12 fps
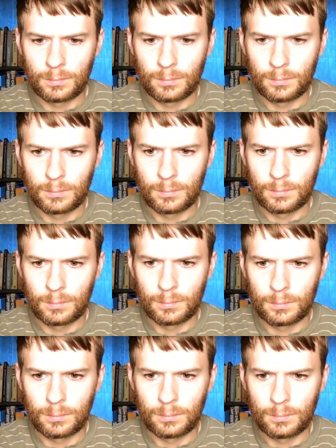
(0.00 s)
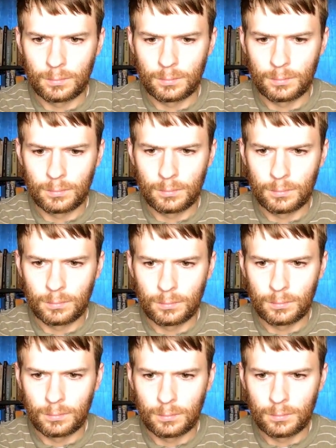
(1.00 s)

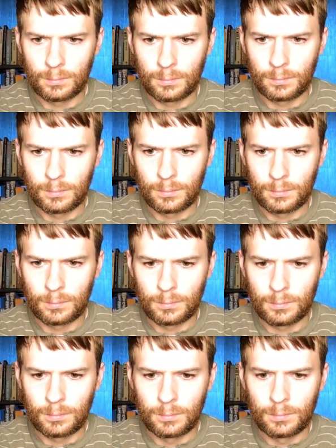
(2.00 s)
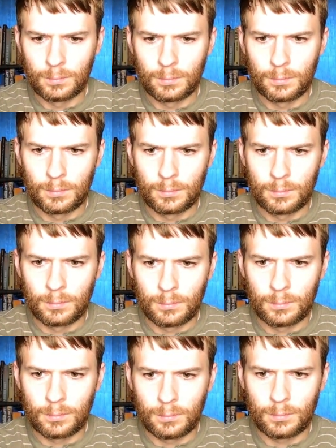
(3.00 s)

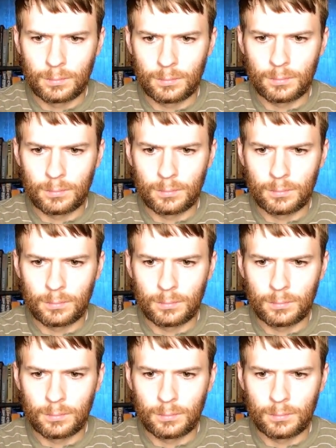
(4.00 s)
(not speaking)